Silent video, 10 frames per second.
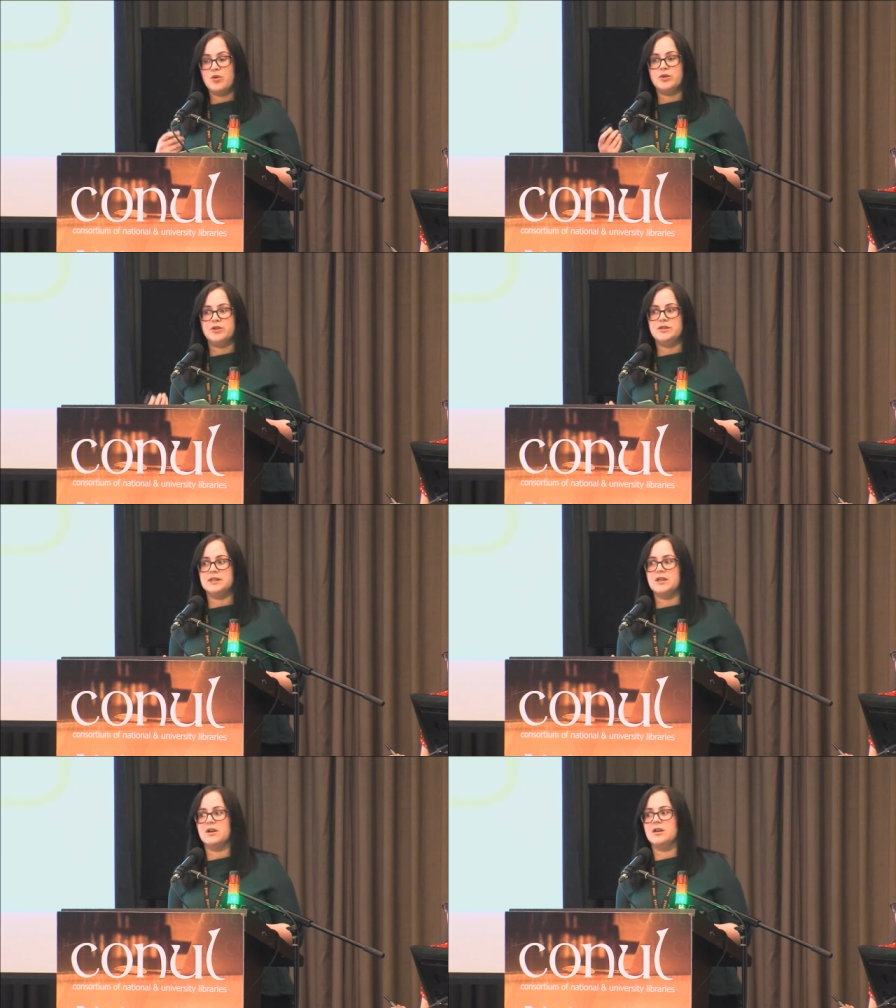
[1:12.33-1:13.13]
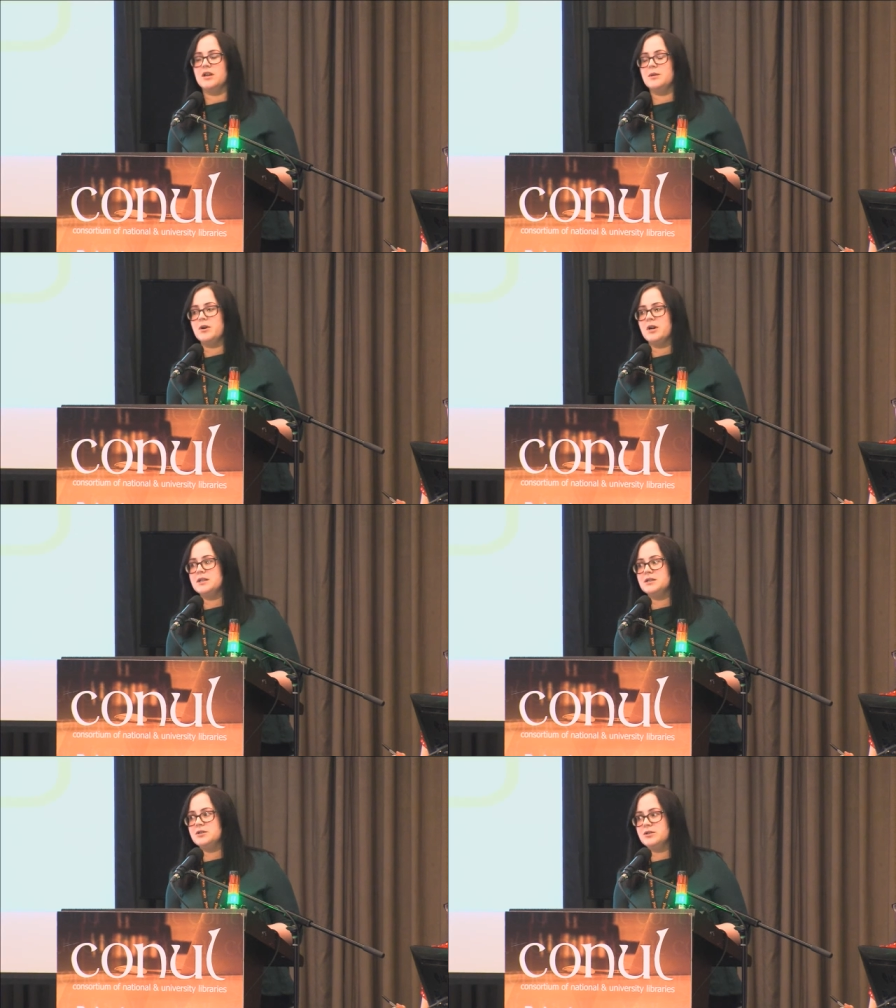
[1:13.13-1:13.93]
We're using the online
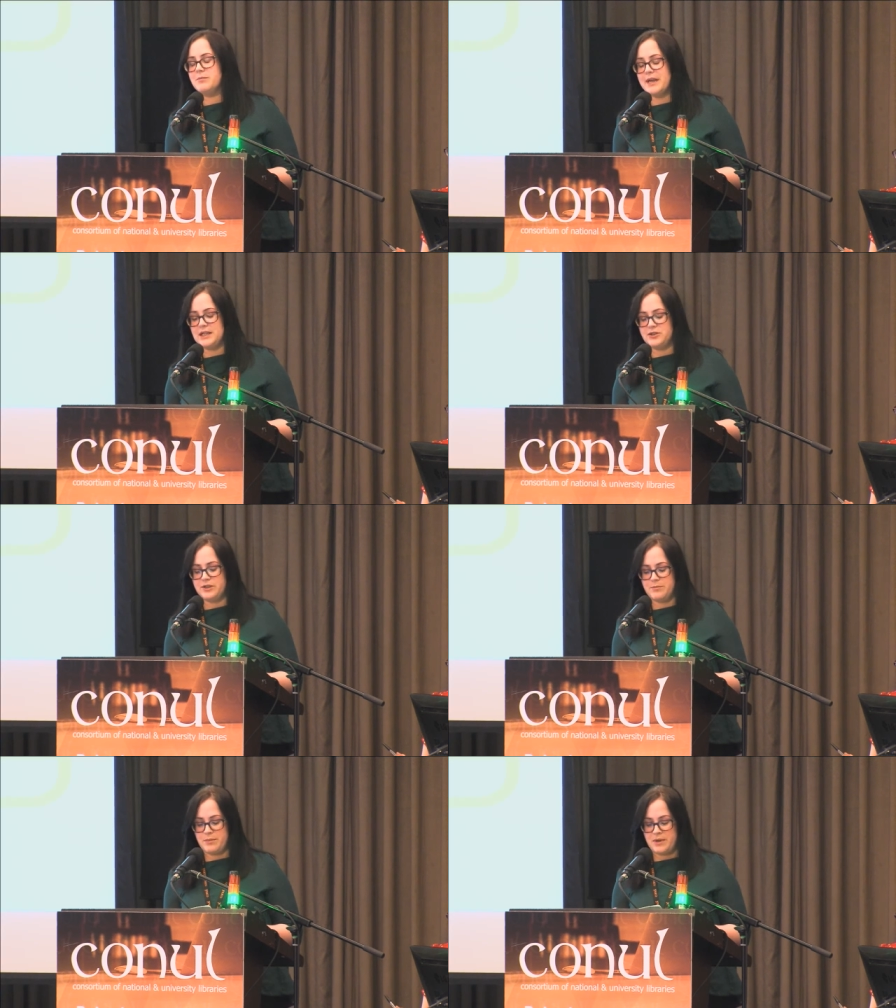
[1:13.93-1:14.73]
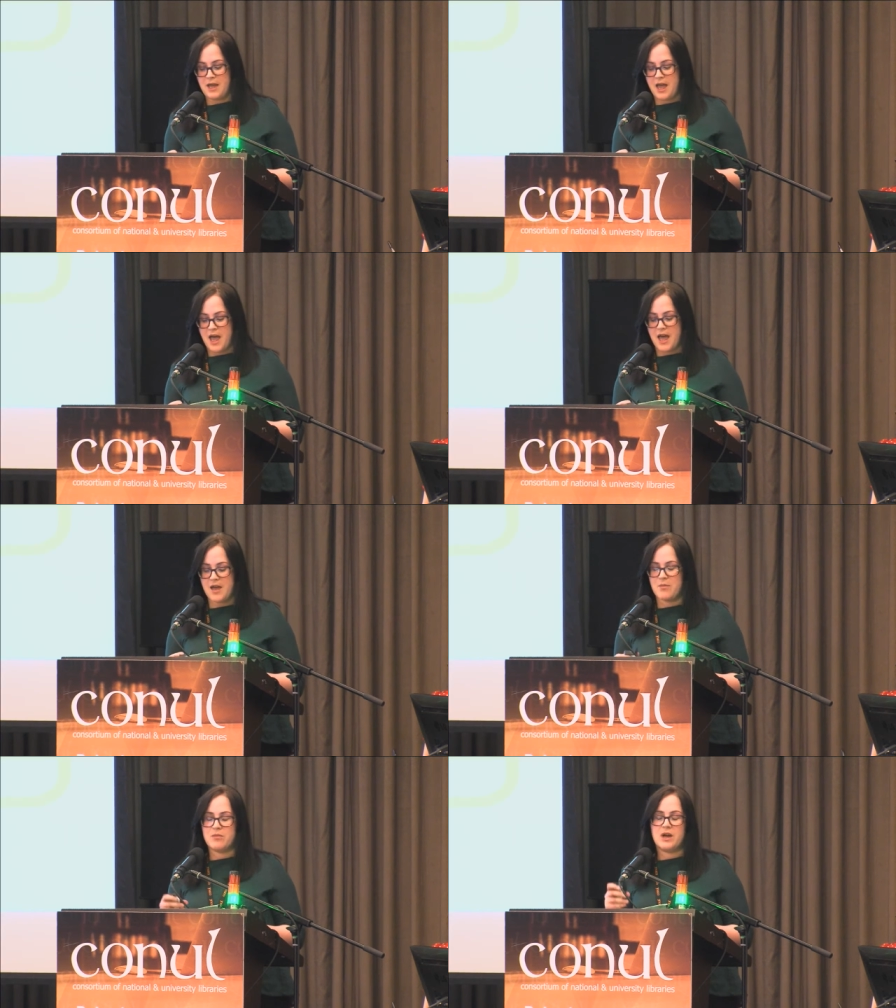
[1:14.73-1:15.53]
marketing tool Mailchimp.
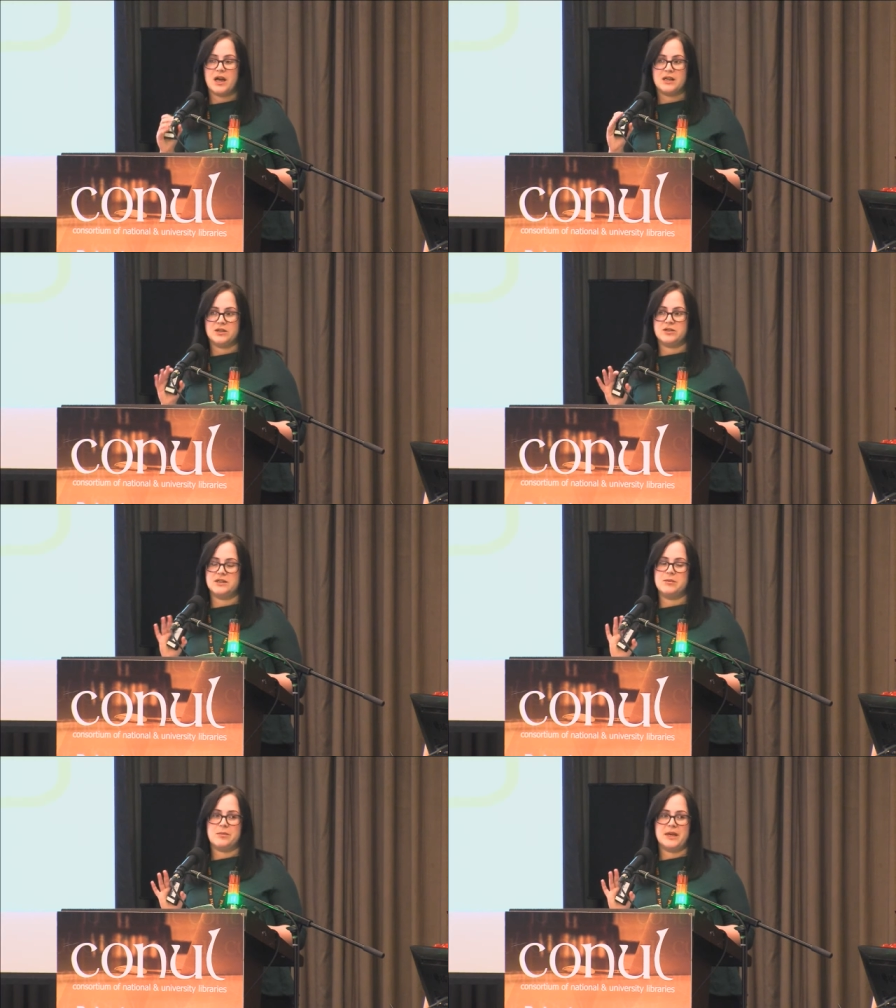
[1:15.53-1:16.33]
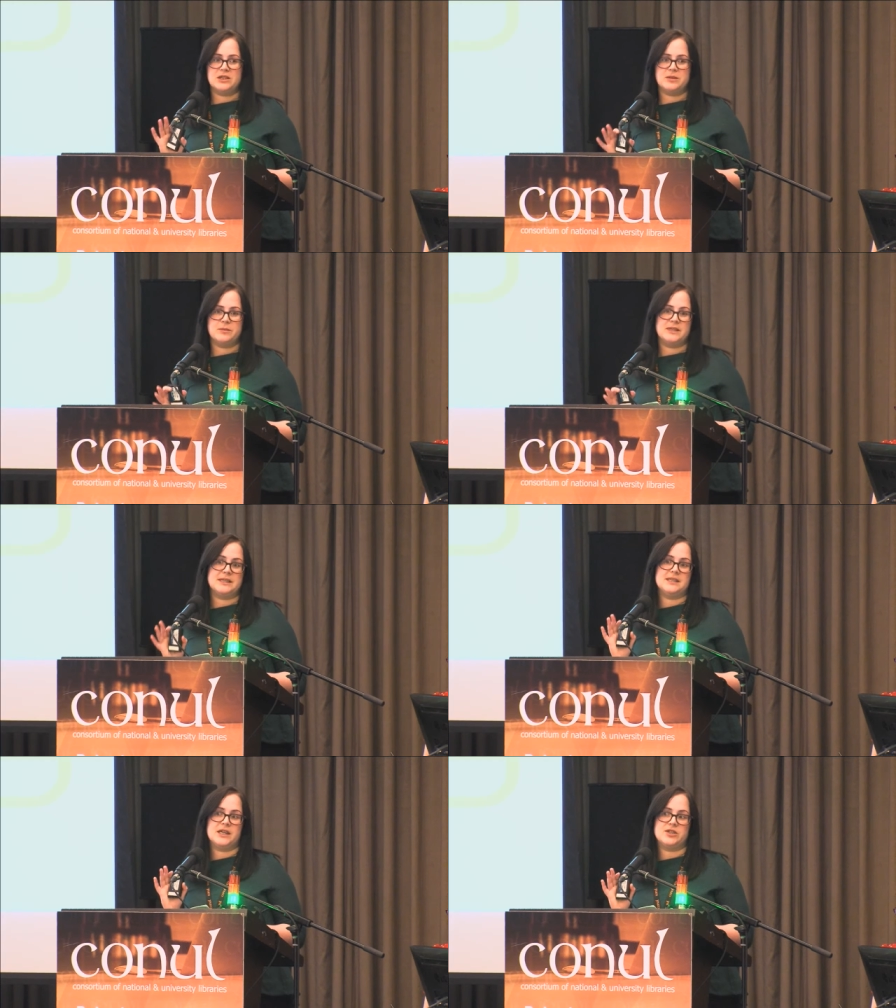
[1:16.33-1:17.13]
And the good thing about Mailchimp is
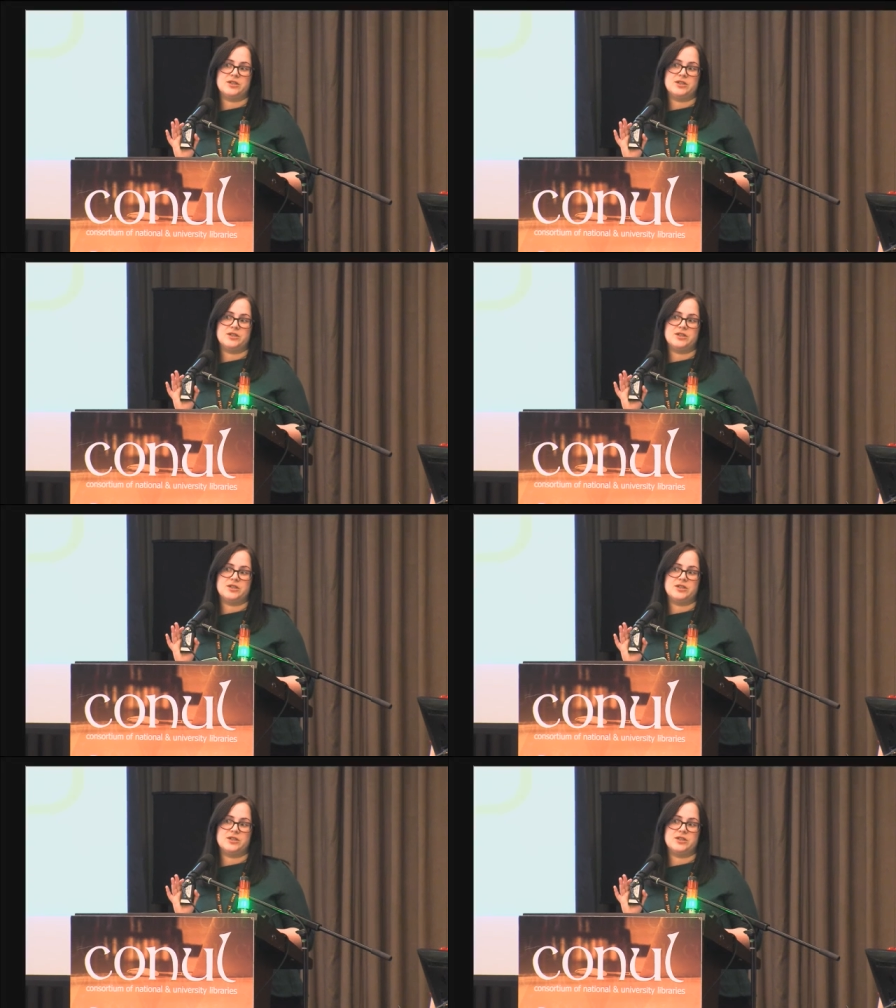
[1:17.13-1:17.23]
it's actually